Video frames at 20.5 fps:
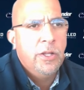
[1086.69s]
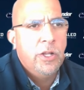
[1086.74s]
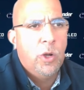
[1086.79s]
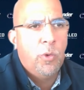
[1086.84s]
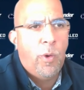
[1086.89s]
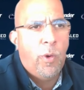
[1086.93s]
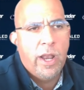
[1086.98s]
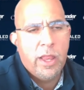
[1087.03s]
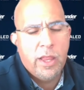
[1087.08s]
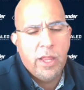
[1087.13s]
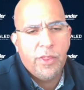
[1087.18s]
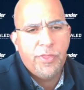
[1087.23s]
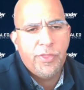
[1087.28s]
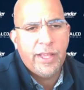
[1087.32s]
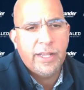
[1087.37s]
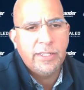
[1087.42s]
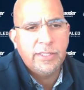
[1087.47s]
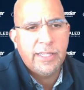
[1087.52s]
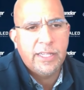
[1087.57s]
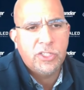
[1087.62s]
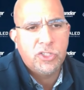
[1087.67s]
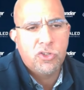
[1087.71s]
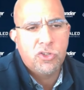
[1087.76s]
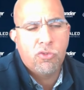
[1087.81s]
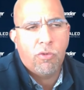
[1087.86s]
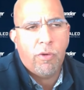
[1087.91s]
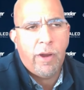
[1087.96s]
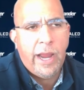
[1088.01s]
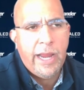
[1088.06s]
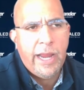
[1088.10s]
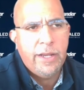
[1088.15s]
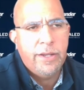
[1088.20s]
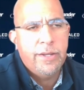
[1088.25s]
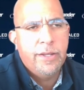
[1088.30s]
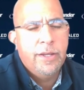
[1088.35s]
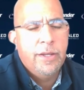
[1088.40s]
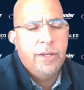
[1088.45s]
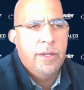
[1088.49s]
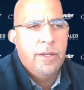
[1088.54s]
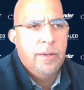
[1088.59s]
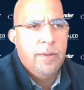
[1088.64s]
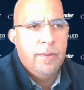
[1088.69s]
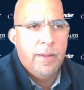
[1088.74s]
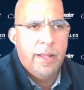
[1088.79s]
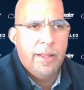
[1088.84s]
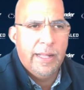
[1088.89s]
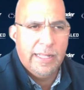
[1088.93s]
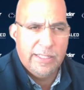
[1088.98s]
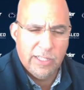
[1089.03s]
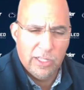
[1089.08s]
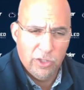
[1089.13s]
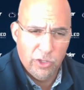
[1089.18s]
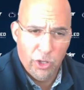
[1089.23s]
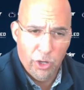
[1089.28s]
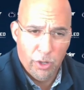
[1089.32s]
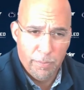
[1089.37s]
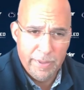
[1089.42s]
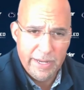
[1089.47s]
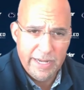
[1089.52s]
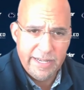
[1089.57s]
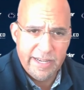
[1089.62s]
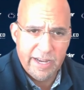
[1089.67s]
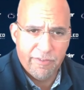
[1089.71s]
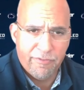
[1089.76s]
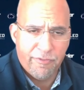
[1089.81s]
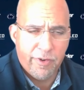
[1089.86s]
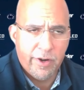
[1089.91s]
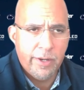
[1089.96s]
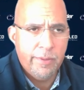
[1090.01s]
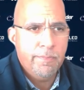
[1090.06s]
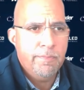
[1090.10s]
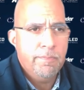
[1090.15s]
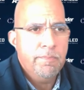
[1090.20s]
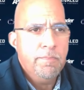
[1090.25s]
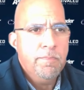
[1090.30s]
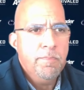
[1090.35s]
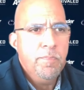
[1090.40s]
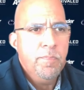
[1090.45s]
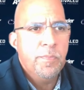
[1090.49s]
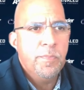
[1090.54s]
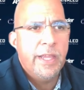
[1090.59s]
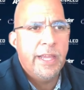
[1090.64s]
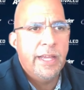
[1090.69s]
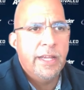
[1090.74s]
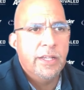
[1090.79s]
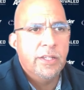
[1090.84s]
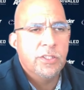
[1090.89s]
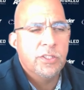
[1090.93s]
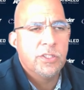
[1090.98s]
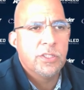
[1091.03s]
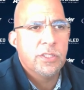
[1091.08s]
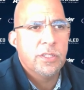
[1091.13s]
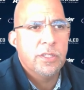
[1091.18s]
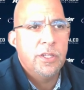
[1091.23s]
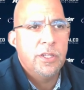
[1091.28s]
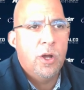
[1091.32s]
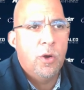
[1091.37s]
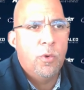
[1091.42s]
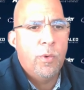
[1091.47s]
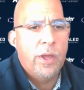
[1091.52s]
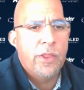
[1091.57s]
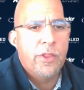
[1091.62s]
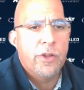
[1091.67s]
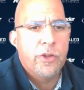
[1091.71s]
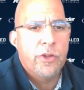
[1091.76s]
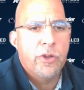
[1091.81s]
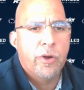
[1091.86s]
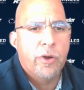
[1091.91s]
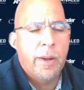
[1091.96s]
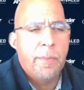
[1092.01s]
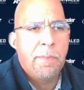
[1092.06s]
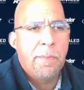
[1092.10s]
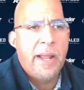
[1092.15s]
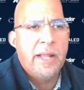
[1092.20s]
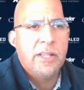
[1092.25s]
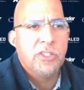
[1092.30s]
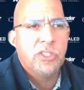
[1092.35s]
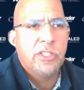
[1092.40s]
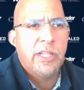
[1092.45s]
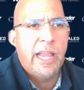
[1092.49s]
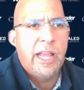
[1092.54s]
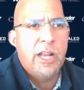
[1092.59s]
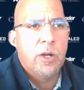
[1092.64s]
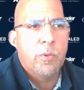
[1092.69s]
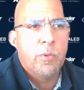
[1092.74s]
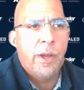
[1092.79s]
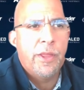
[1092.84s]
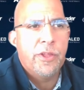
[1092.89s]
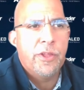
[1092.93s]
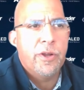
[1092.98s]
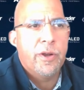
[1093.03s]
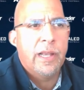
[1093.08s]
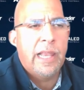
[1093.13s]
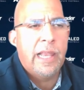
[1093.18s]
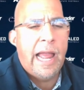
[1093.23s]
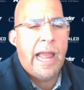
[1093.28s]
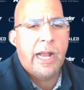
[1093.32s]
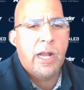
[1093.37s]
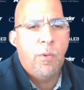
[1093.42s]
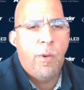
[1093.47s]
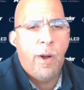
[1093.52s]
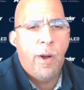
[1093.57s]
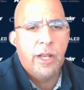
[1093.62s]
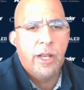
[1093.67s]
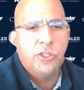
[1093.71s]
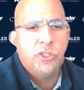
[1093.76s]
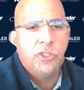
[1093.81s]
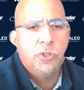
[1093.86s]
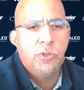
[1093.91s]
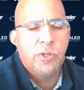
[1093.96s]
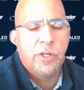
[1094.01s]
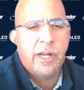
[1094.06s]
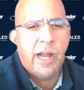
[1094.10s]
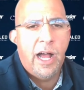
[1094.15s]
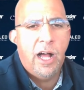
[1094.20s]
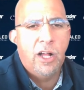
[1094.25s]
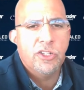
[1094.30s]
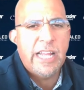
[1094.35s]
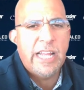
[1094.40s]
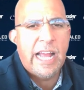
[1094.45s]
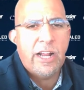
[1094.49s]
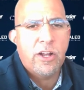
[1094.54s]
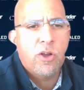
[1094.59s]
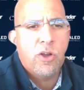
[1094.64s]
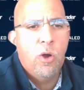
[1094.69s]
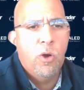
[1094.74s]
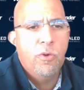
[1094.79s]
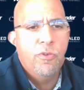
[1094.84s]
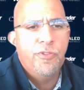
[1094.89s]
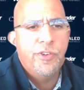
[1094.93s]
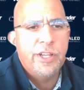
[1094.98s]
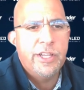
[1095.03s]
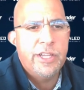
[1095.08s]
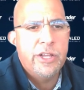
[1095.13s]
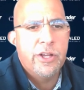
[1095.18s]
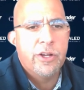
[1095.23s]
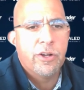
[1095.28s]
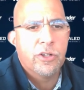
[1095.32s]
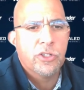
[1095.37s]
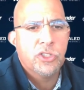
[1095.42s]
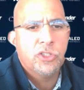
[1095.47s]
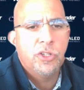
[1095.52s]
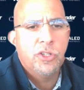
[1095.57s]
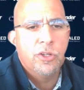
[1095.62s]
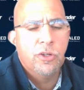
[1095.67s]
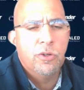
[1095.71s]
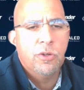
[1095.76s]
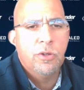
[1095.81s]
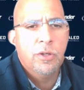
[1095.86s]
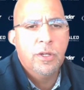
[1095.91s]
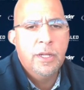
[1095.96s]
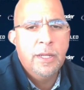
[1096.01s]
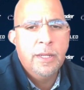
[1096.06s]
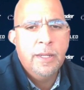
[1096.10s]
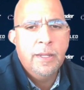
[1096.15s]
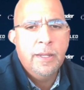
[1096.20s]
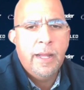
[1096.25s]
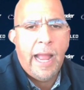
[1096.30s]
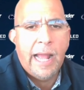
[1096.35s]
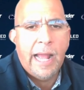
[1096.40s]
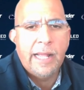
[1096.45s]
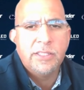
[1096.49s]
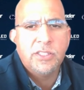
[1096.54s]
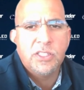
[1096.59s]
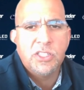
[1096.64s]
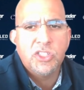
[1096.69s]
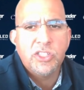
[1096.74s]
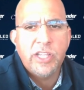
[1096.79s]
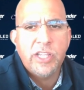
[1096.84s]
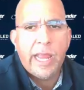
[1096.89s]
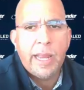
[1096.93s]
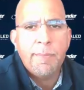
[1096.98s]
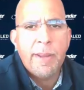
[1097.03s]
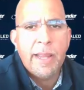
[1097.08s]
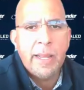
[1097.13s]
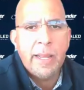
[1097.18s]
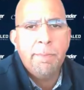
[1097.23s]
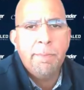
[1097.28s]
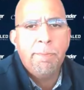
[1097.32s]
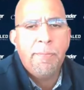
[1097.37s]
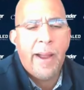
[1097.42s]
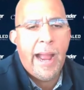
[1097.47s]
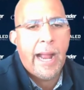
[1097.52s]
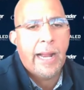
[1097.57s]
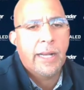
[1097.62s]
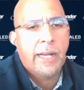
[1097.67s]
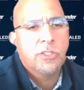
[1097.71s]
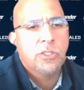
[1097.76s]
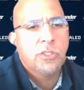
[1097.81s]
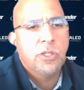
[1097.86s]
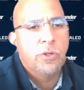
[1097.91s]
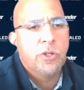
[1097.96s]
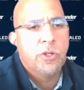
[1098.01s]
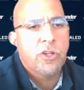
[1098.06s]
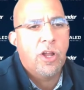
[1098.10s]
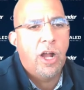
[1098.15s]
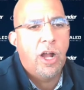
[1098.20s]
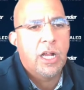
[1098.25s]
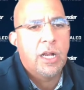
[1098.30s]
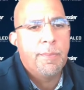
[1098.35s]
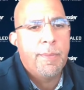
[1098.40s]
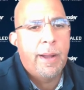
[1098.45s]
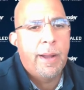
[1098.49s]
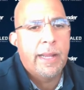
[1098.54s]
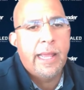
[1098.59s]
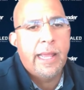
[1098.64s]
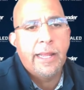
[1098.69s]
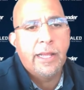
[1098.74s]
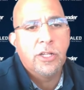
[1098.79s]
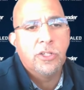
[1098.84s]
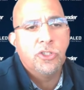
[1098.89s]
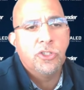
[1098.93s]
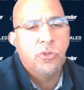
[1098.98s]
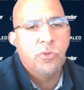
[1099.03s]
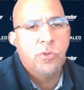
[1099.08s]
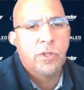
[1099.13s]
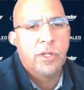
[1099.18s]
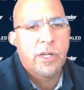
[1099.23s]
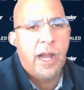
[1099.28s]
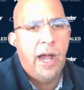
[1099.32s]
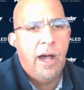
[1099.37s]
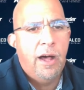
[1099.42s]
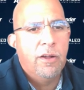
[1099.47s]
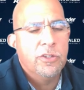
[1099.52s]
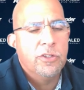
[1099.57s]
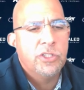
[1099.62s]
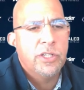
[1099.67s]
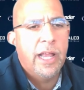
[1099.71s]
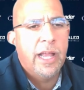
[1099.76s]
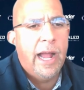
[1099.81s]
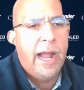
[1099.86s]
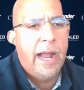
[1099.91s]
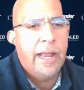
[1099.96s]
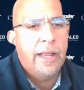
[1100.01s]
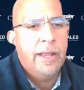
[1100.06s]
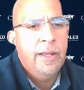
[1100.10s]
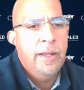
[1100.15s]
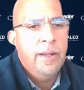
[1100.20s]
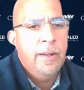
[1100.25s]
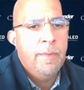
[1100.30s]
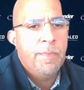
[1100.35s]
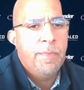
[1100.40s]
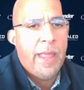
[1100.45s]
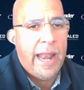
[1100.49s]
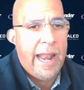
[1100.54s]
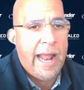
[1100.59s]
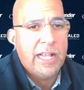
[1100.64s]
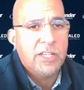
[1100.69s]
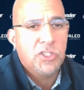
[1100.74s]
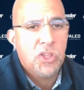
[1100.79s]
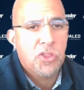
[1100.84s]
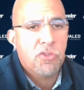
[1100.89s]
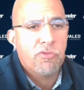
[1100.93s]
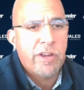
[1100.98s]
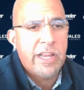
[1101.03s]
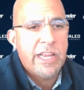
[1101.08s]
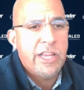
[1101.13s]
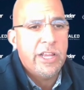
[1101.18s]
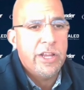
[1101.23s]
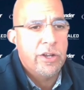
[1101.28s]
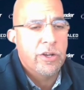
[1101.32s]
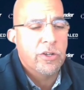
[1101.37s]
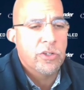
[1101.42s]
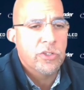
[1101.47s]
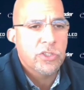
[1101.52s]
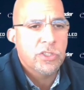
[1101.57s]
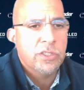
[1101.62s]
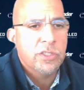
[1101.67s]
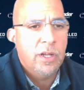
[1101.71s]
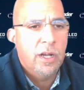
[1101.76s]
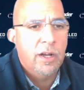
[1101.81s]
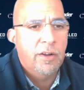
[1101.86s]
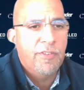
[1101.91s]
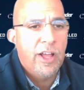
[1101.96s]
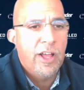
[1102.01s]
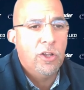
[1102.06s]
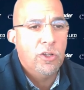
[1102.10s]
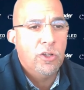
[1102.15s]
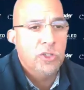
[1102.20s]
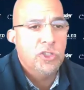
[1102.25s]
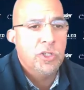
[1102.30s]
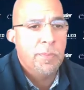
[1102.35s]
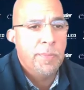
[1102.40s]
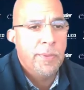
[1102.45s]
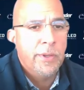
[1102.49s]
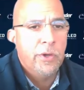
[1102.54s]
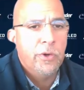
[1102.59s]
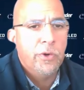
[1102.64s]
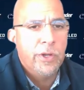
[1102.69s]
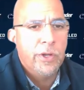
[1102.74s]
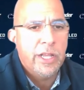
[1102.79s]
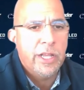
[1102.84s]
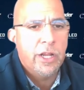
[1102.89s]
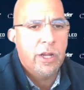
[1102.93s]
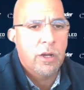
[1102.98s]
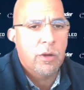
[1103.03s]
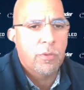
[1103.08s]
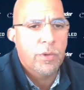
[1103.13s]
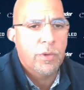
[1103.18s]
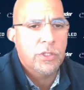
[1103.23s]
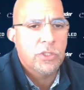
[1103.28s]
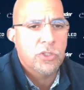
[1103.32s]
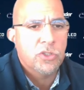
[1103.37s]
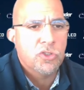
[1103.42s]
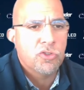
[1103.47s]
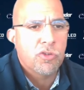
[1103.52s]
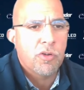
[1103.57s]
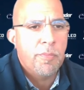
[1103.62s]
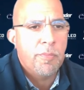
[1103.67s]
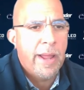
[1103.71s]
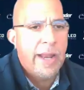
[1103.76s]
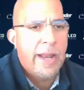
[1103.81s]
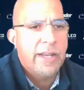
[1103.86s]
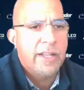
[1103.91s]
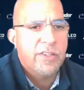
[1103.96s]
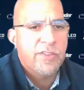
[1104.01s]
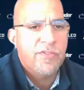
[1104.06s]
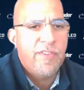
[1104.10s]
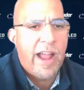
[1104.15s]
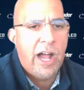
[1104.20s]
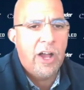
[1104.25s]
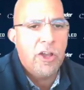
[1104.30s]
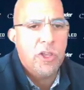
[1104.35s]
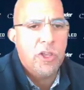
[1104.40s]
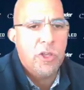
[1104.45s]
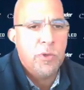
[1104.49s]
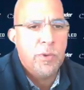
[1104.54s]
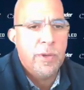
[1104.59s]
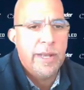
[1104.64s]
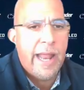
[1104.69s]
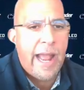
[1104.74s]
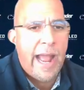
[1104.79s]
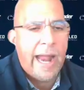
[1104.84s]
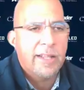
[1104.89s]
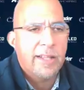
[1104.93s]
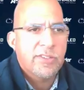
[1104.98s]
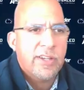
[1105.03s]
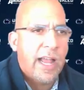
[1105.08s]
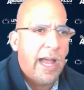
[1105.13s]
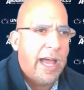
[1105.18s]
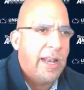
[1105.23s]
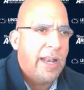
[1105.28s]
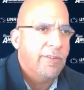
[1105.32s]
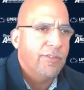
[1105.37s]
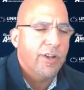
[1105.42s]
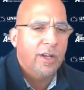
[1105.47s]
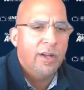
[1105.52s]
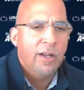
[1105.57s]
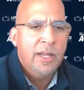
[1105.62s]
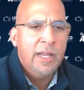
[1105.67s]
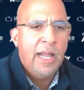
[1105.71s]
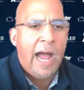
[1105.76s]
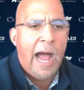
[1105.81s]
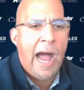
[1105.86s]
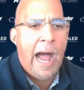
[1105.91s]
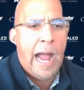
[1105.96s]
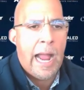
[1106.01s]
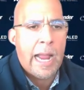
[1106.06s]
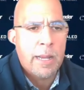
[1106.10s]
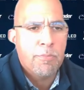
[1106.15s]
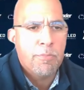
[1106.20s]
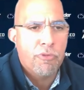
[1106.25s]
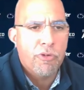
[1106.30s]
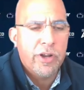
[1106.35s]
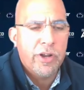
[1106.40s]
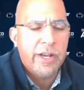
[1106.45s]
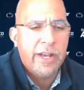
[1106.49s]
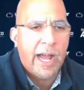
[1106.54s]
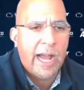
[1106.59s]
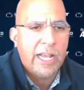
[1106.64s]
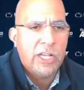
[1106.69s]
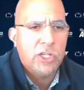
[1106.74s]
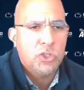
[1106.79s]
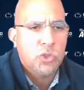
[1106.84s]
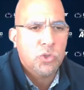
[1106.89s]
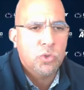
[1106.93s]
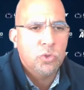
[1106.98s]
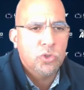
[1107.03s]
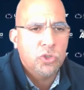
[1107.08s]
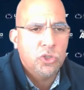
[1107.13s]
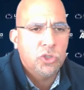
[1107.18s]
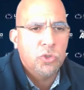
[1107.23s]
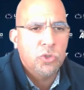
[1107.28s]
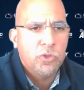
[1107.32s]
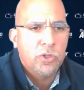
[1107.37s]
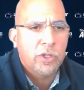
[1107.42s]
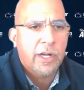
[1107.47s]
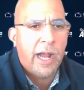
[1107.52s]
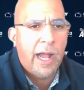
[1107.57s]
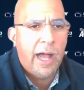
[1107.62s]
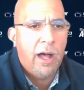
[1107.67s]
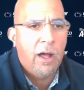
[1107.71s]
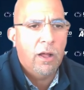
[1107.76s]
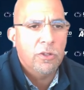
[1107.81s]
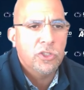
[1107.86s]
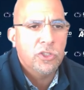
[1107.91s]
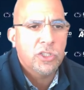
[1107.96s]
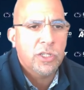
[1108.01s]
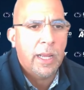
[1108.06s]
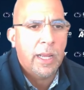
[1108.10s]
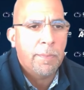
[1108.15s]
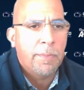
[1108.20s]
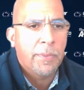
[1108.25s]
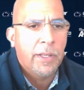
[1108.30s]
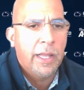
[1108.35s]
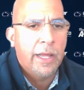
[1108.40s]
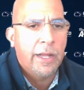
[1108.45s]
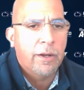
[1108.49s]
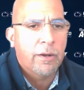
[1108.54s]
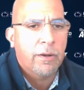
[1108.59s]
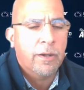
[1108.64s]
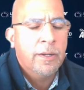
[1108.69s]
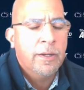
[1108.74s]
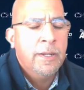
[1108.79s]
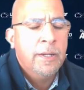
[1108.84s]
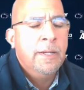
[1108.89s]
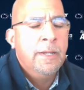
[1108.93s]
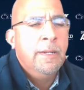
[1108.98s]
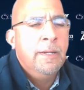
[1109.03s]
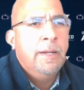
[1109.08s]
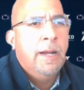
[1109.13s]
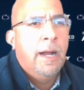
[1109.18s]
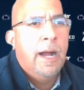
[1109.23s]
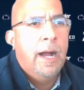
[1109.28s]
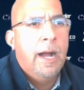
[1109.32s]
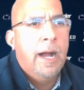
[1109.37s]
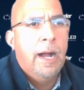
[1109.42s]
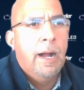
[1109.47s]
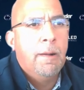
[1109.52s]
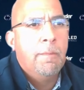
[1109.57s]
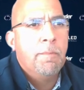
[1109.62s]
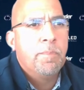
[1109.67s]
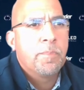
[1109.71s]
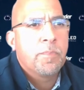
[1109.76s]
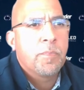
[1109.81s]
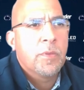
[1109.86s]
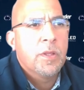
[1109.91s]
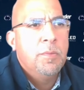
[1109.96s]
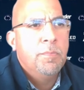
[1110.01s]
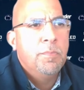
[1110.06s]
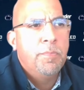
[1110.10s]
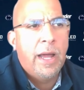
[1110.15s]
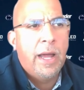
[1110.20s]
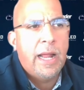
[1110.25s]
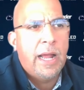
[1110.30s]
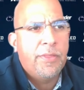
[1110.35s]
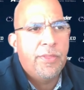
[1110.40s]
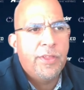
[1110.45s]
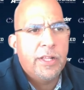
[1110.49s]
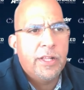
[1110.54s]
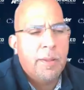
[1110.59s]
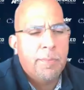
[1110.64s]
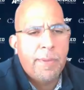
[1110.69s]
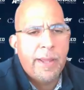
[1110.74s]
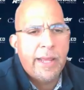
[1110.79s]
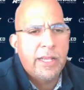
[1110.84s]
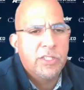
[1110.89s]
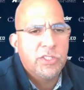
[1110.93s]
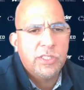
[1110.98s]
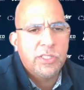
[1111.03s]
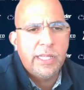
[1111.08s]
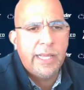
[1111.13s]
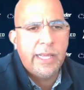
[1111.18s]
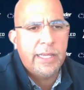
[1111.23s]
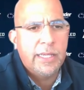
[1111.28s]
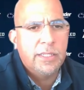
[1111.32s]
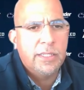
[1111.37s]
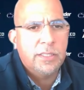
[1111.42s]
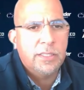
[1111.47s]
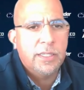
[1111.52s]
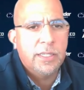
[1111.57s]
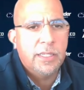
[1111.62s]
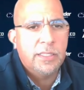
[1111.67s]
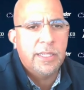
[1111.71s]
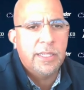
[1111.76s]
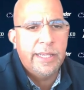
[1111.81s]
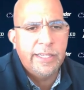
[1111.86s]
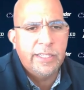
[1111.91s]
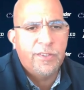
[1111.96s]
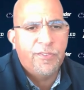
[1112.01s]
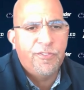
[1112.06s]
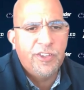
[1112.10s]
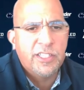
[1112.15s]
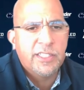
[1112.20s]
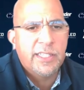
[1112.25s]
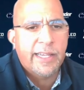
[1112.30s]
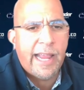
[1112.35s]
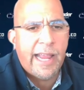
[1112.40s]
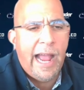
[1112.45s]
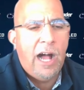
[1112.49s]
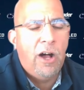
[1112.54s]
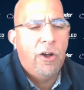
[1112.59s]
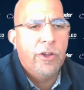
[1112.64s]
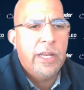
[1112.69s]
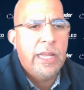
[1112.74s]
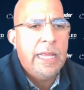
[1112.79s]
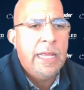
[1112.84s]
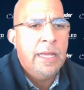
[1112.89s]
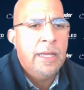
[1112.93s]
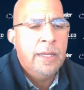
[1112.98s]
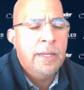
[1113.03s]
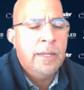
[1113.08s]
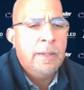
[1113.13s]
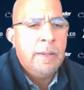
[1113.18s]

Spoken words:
Now, one of the things that's great, that's a little bit different is, you know, whether you're at Penn State or whether you're at Lackawanna Junior College, that COVID year still has the same impact. So you're talking about getting a junior college guy that has 3 years of eligibility here, which is tremendous value in that. It's kind of a hybrid high school, junior college type player. But I think the biggest thing is his physicality.